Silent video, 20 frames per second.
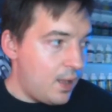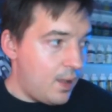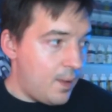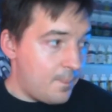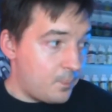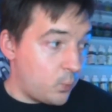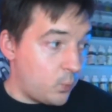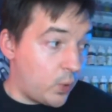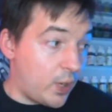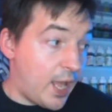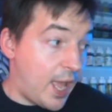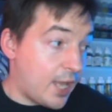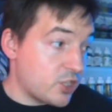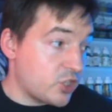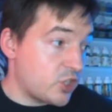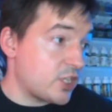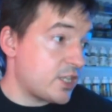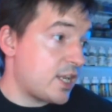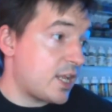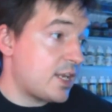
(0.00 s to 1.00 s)
what I
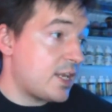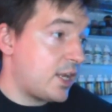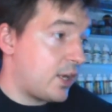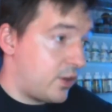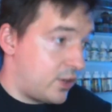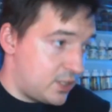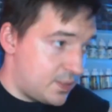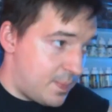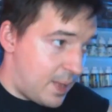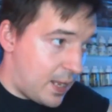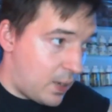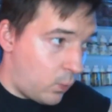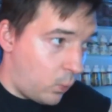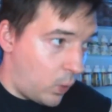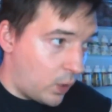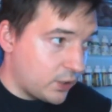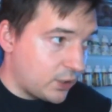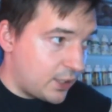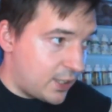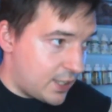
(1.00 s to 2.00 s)
actually did here is made
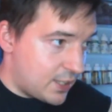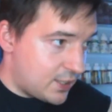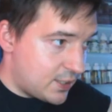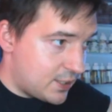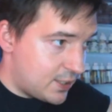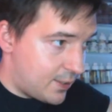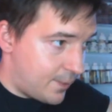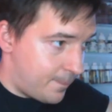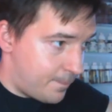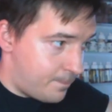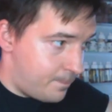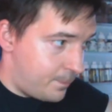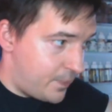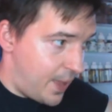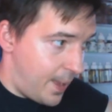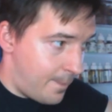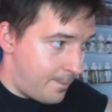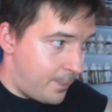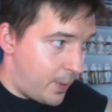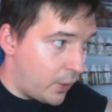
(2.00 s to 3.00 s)
one list
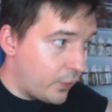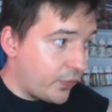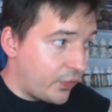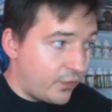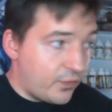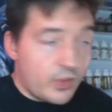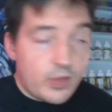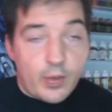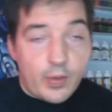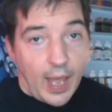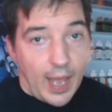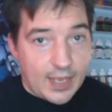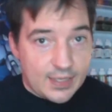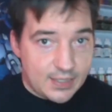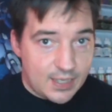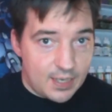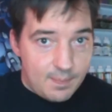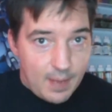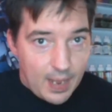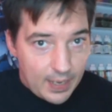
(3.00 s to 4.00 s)
that both of you guys
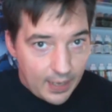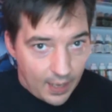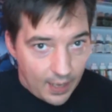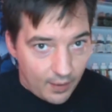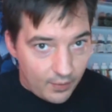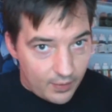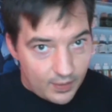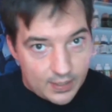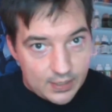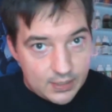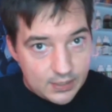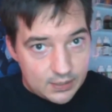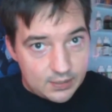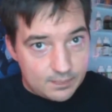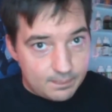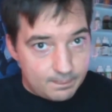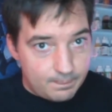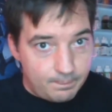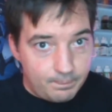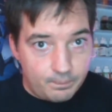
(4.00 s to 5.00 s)
can make out of
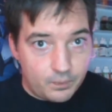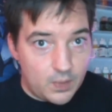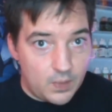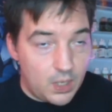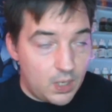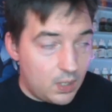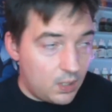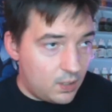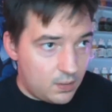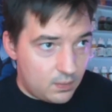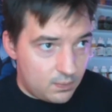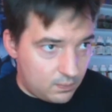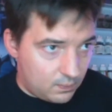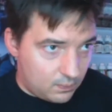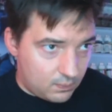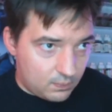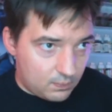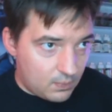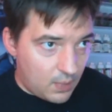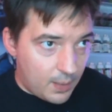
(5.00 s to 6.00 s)
this.
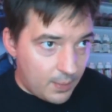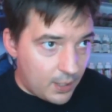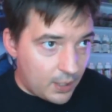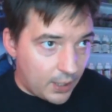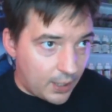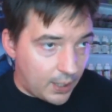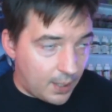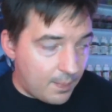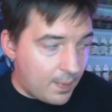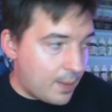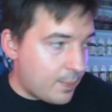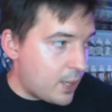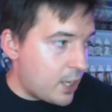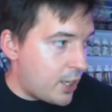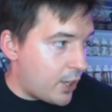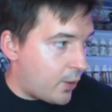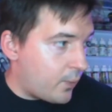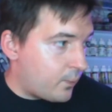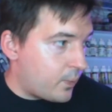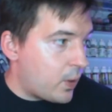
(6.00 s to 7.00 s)
Maybe you like it, maybe you
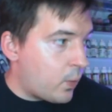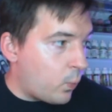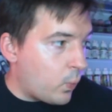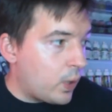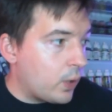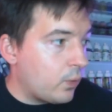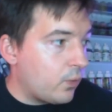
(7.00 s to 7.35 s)
don't. It will